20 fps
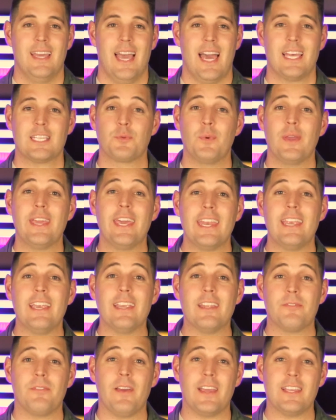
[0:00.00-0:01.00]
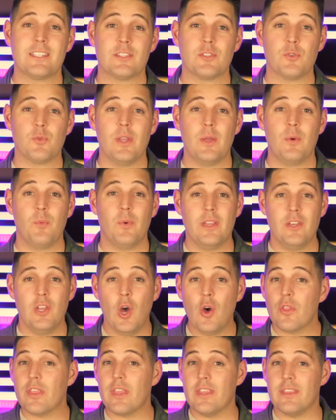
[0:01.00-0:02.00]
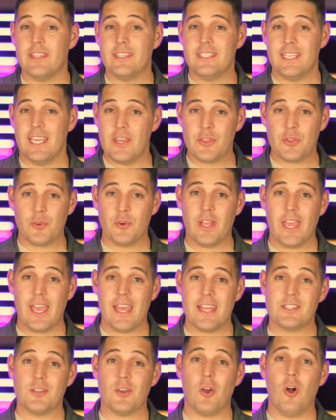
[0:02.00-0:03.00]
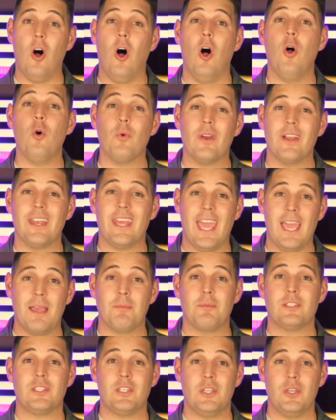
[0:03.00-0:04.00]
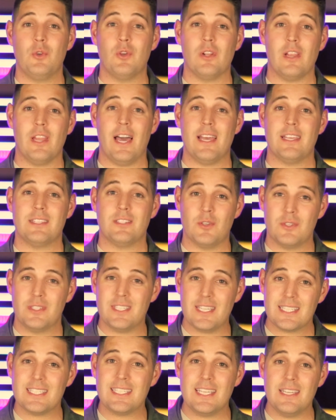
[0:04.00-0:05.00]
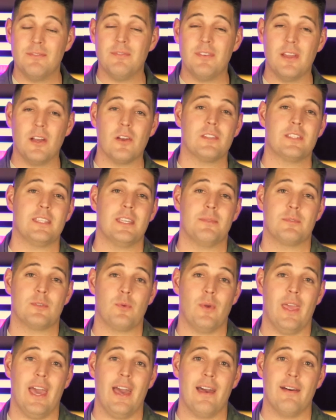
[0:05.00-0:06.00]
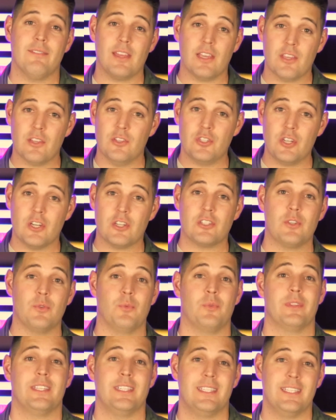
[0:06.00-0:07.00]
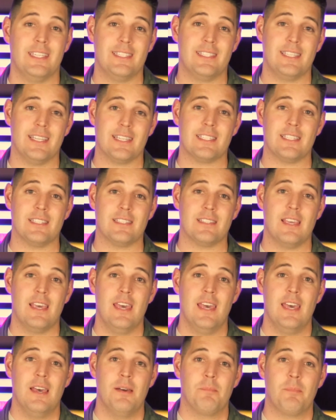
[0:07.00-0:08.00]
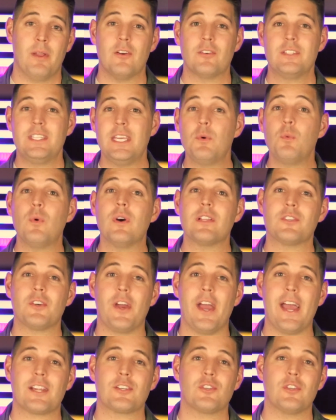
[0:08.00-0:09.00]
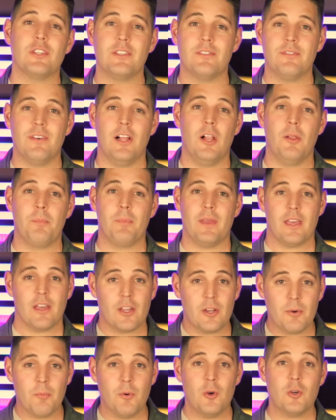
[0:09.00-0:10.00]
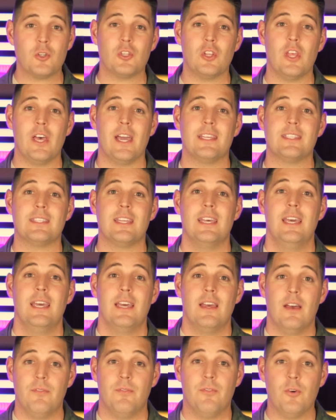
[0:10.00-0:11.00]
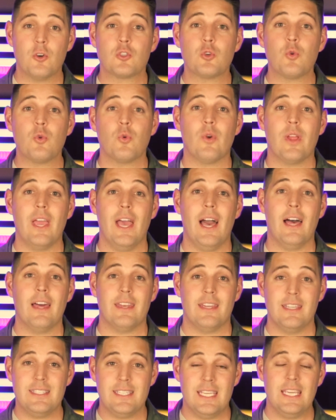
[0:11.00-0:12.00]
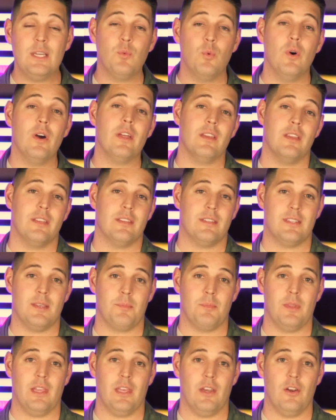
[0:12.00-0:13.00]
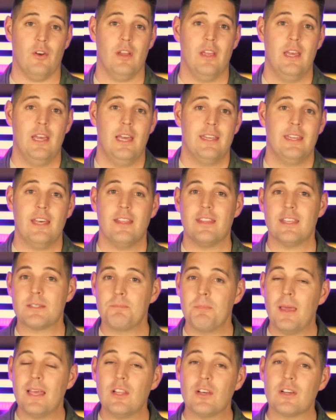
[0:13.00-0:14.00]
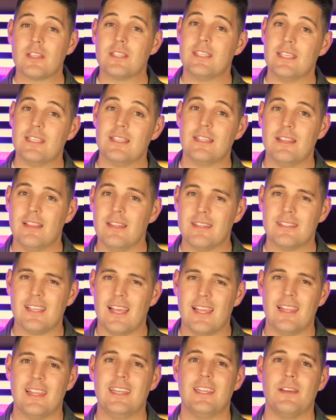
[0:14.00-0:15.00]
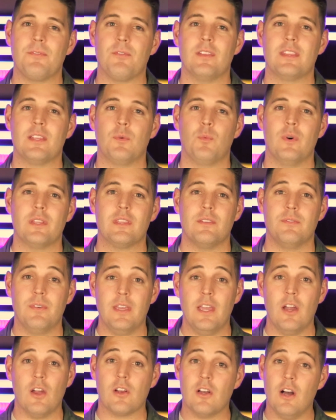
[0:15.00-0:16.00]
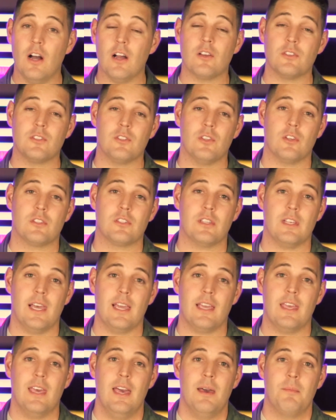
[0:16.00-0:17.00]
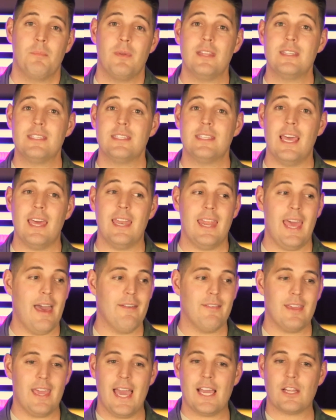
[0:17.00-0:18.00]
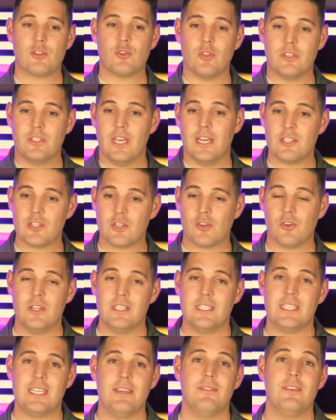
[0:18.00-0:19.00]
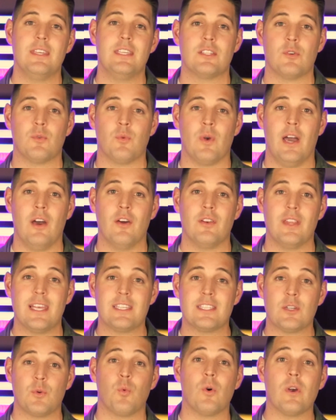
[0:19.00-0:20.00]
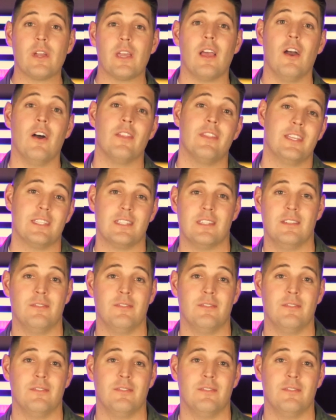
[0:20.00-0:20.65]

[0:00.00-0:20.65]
As we get into phase 3, we know that the T38s are already able to utilize those 16 VR sims we have in conjunction with the T6s. But our T1s are actually developing a commercialized virtual reality T1 simulator. Now this may look slightly different than what the VR goggles looks like, but instead having actual touchscreen TVs around as they're working on this